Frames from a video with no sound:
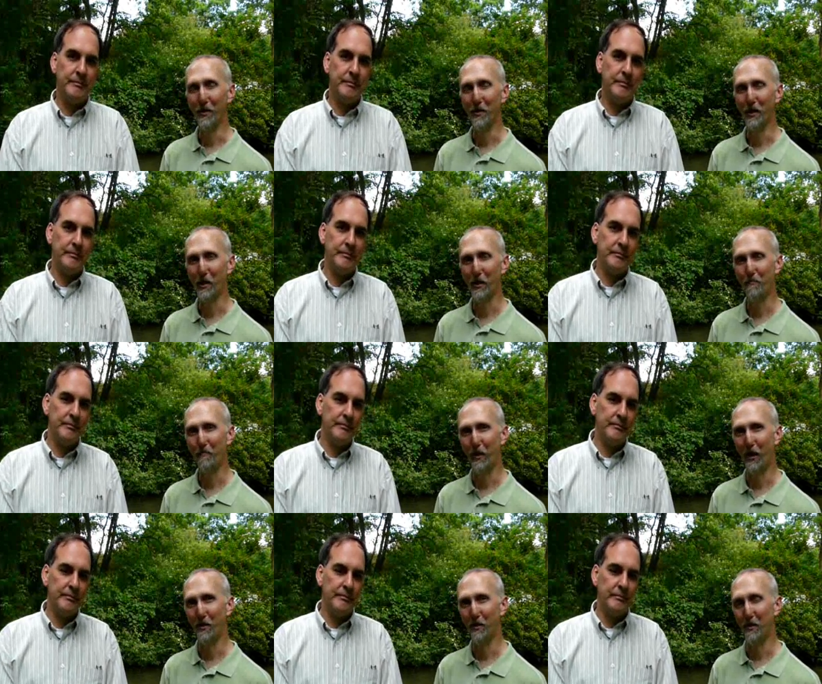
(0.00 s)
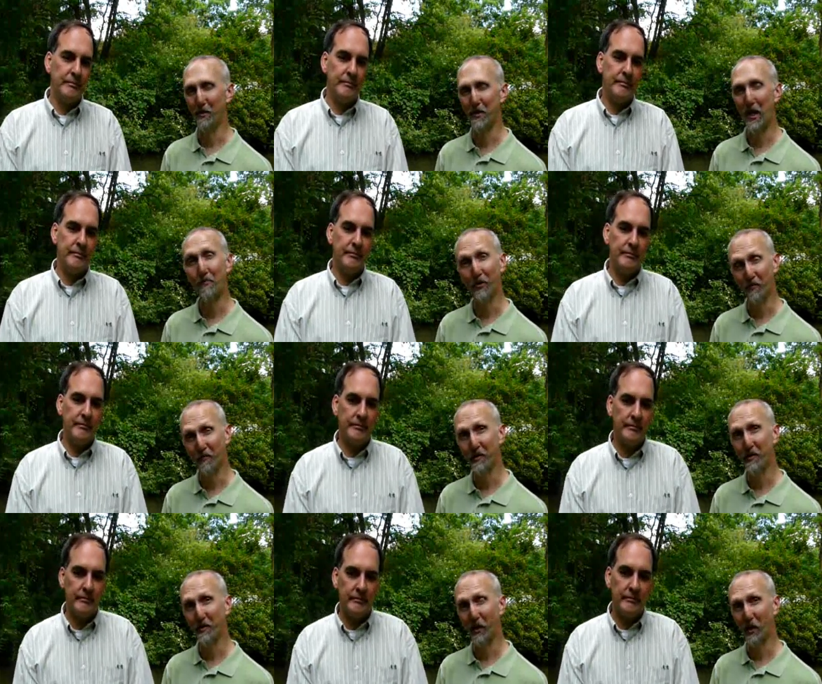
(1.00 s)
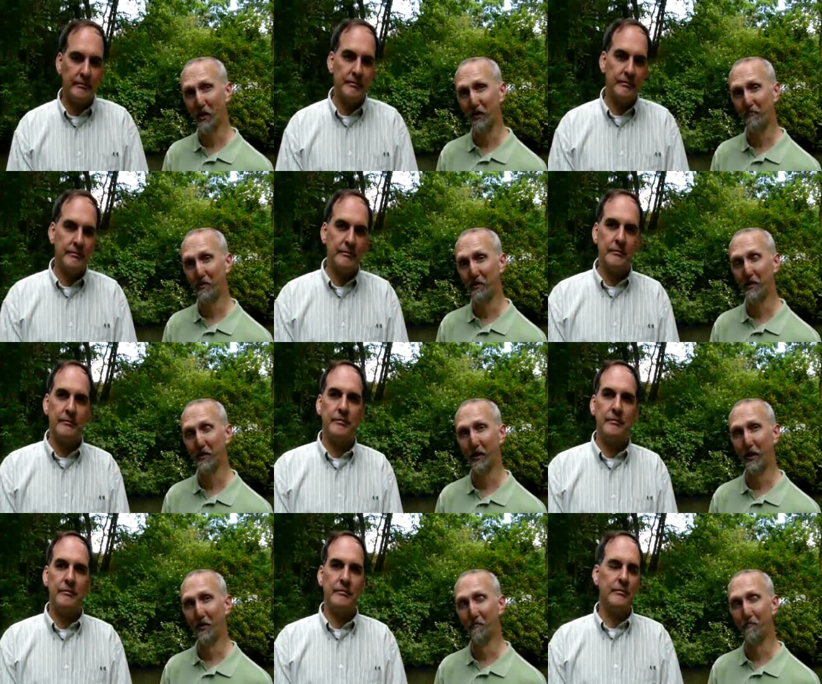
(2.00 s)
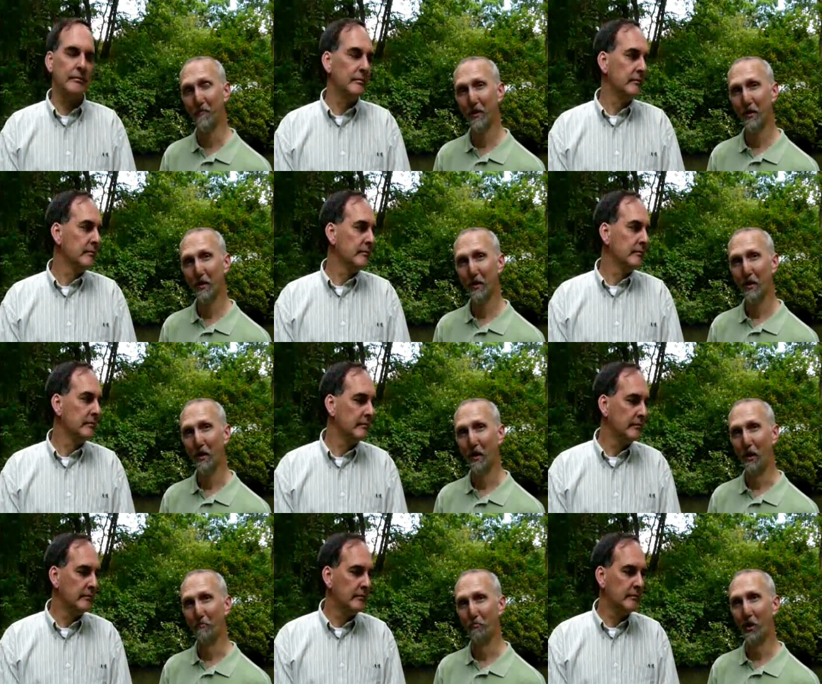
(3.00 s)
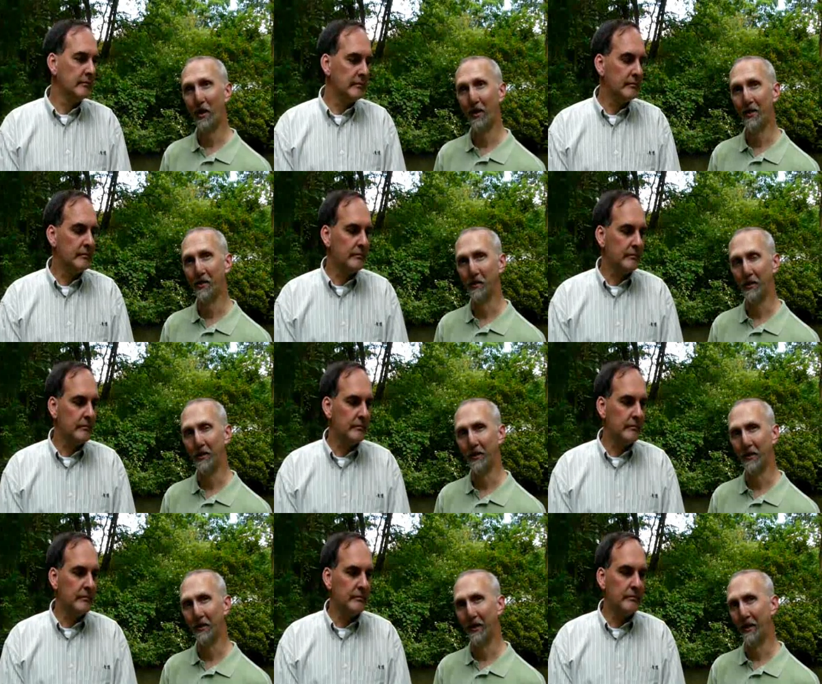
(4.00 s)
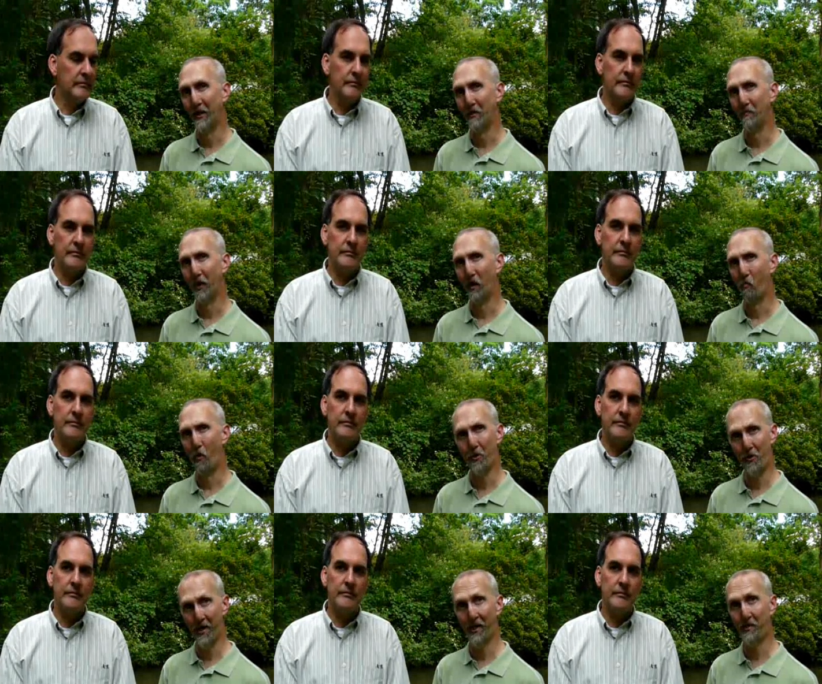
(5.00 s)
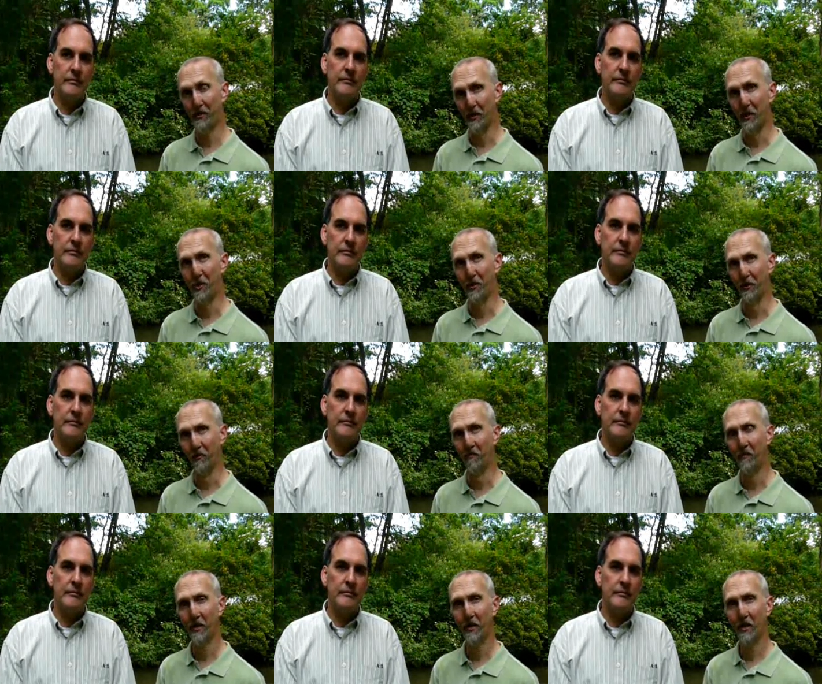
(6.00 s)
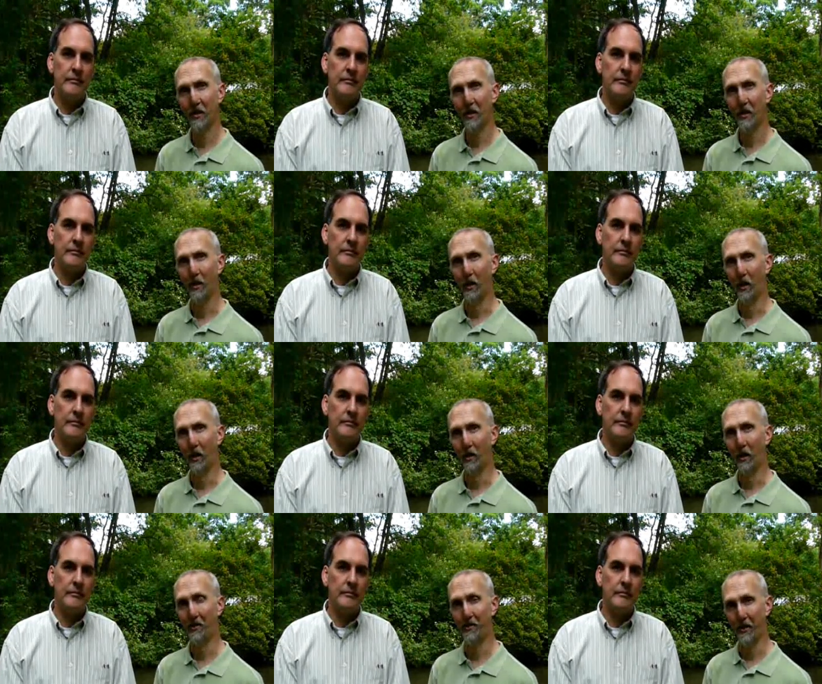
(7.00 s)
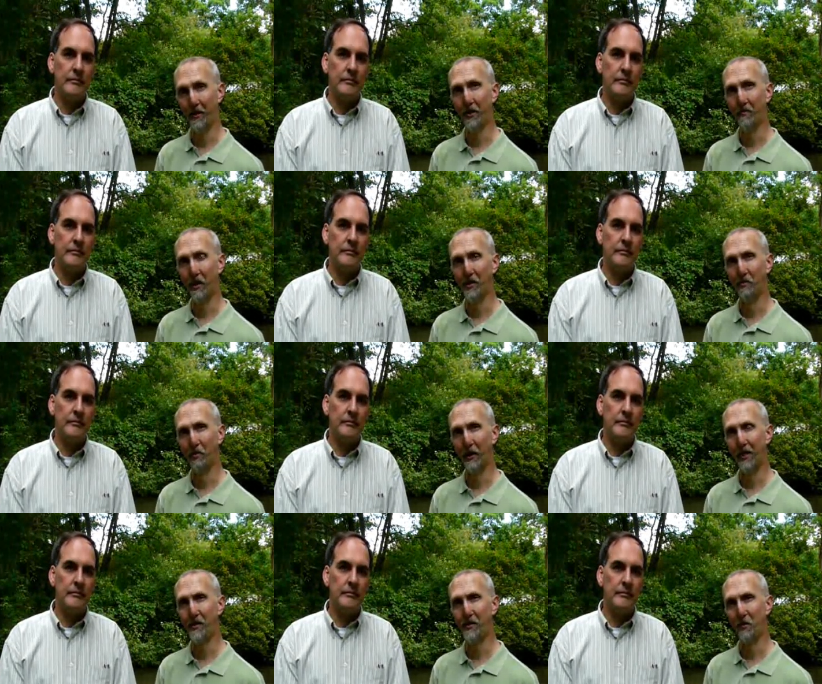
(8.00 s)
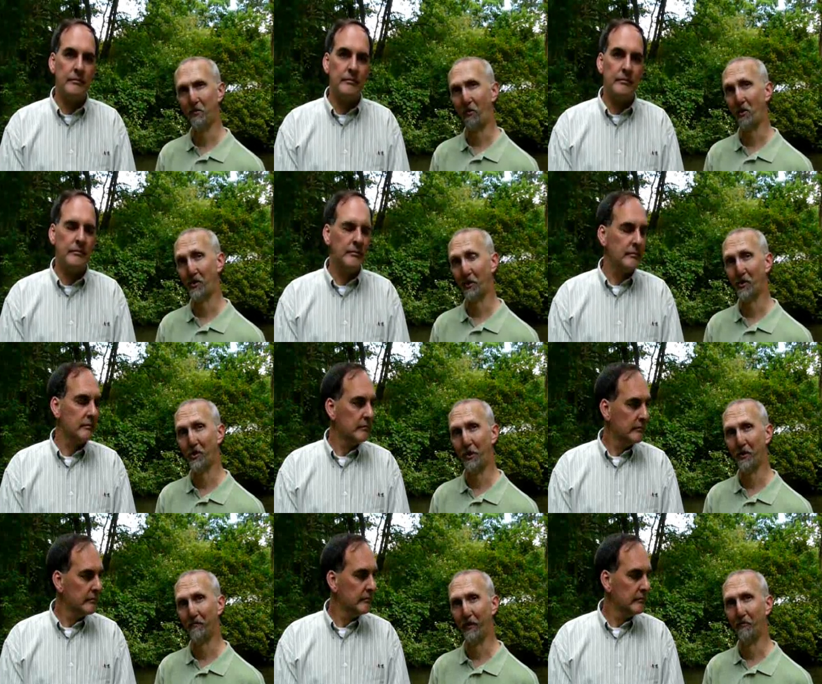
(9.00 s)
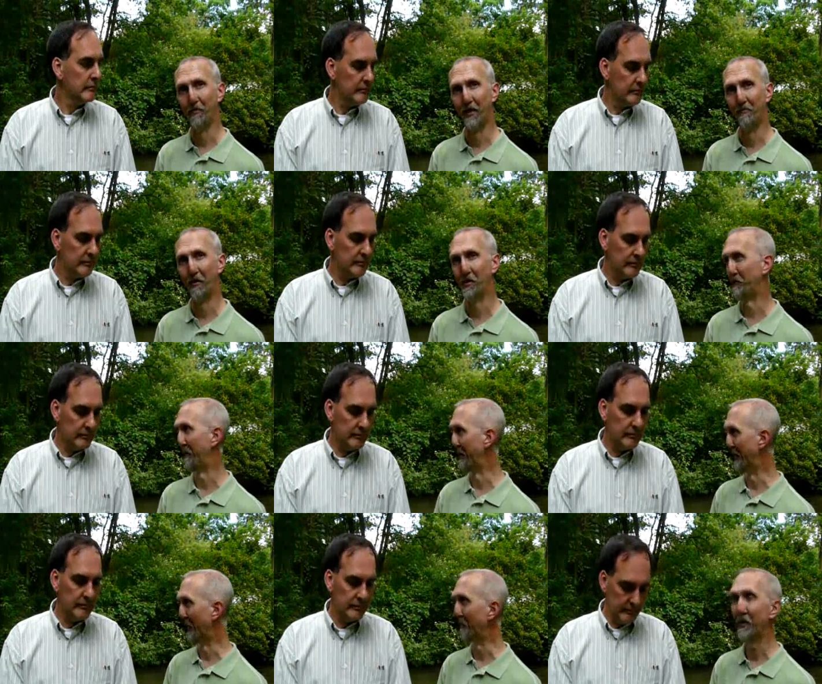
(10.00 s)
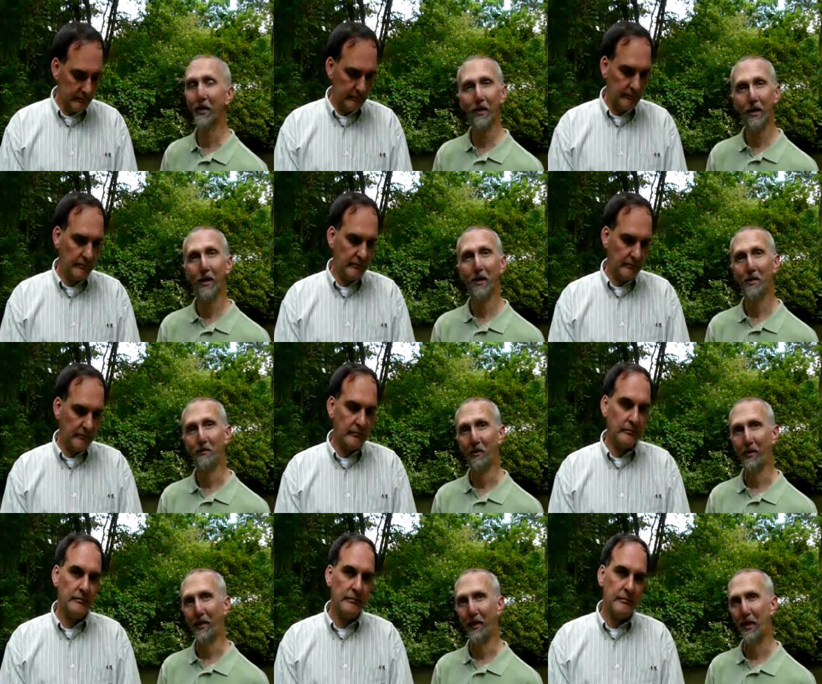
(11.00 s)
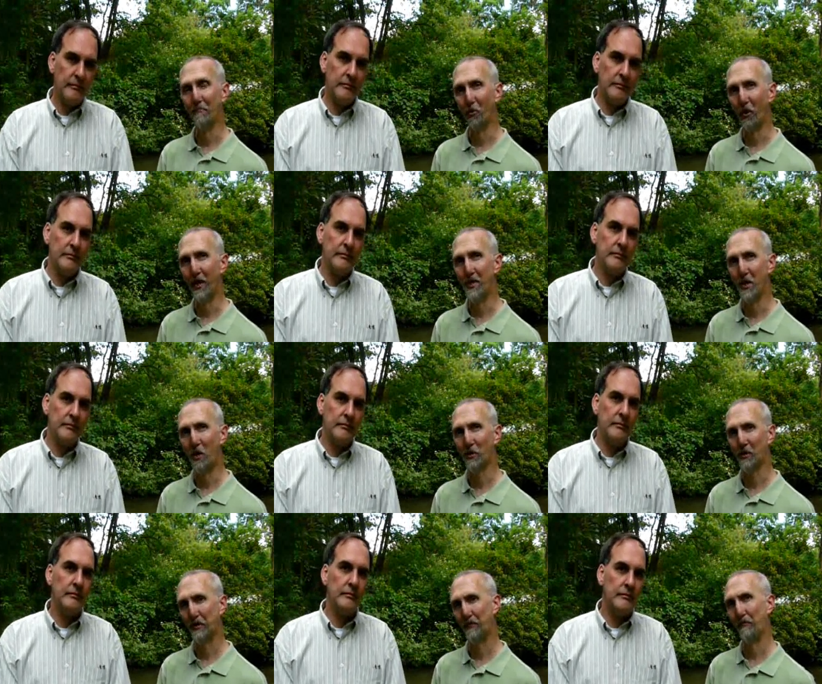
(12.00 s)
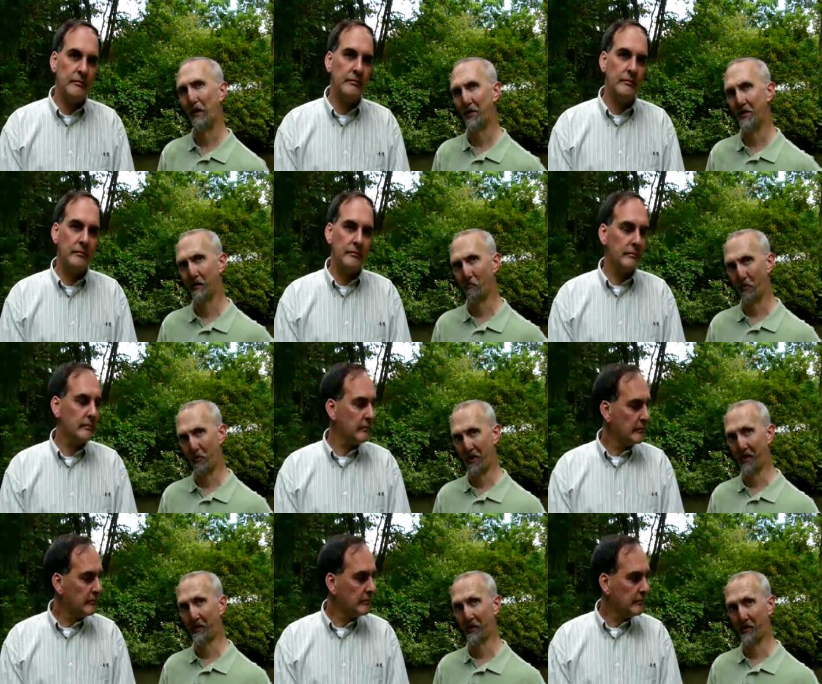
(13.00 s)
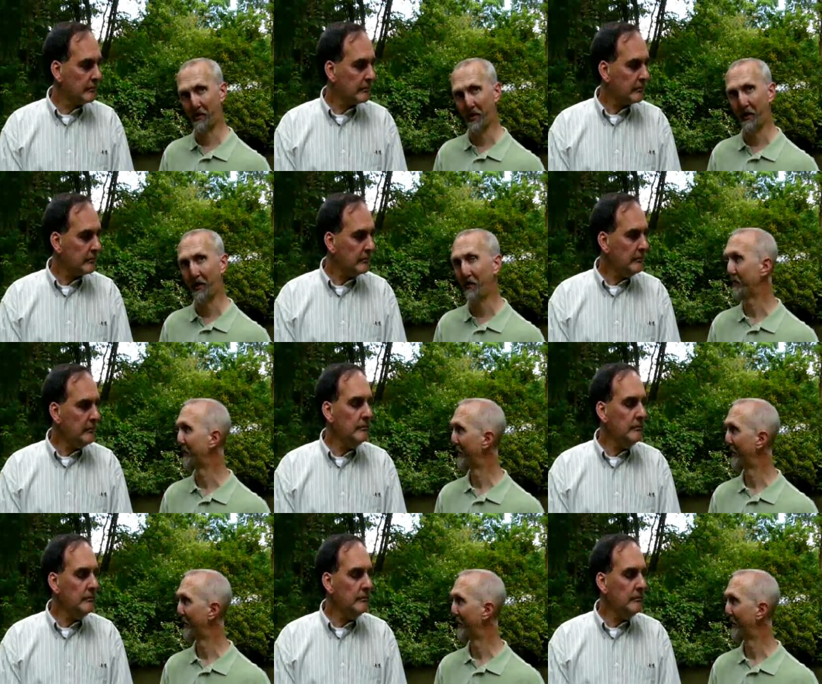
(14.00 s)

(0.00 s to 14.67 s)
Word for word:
Speaker 1: the, the, clip, uh, the topic of this clip is um, Bryan is leading a, a water testing initiative uh, a study as it relates to Marcellus shale development in Pennsylvania. So I thought I'd have Bryan talk a little bit about this water testing study.